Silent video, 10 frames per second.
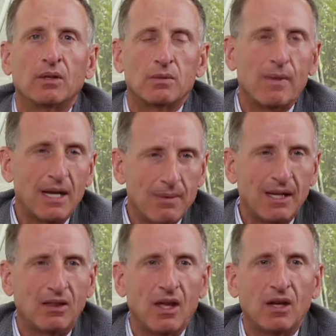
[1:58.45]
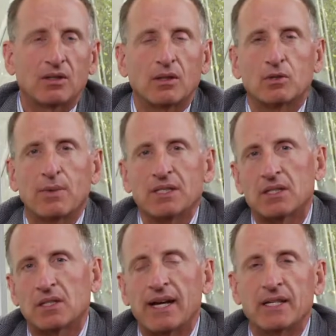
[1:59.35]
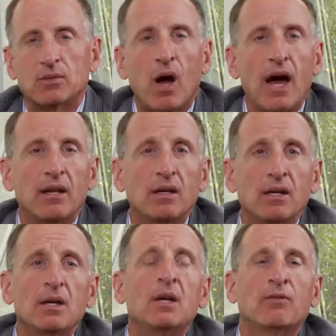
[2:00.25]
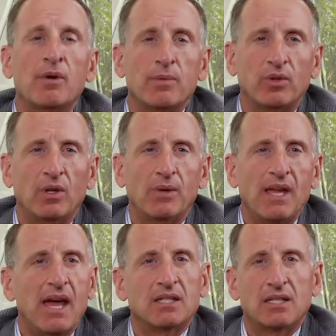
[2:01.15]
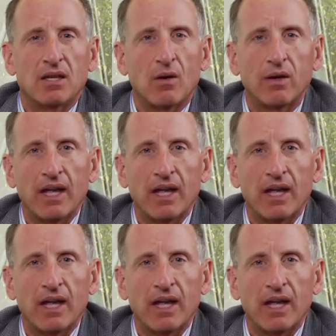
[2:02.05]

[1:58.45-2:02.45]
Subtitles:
there's many, many things that those business clients want from their CPAs that they aren't